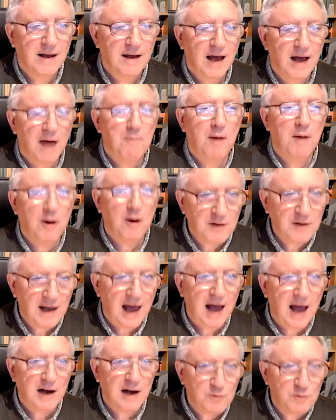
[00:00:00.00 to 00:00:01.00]
about the
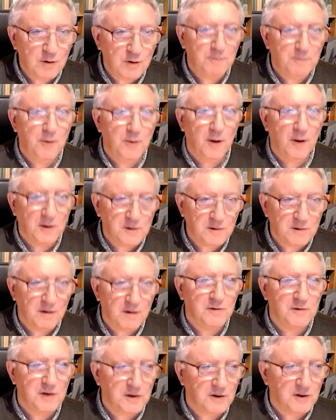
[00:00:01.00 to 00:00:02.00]
actual person
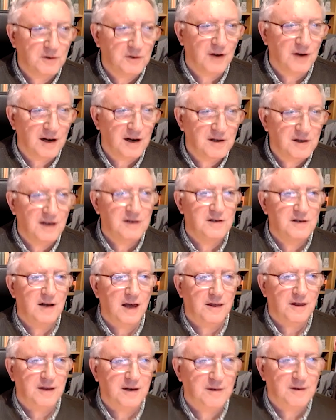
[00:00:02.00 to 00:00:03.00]
of Jesus Christ. There's
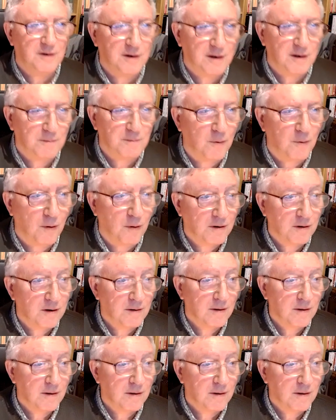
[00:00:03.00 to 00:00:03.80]
nothing to report.